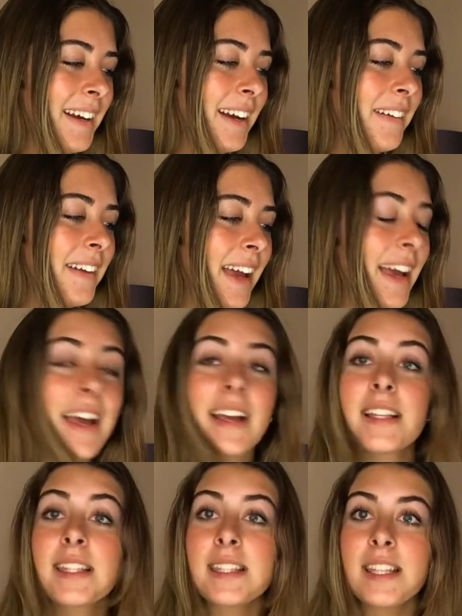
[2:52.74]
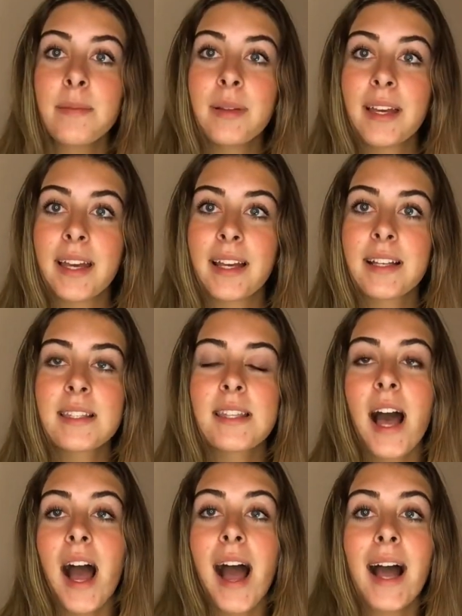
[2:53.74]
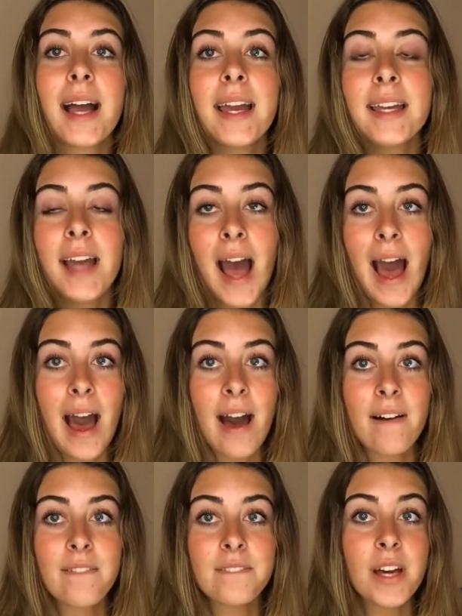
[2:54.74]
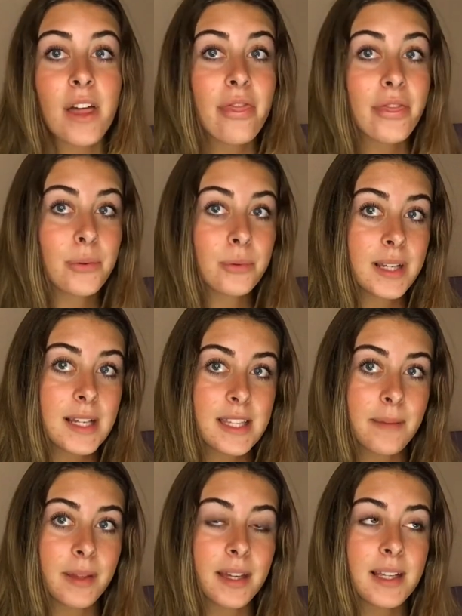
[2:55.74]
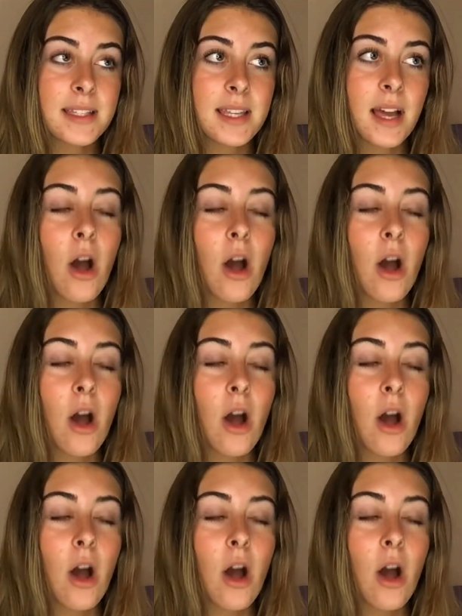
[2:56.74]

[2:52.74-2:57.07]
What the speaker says: Okay, siblings. I have 3 siblings.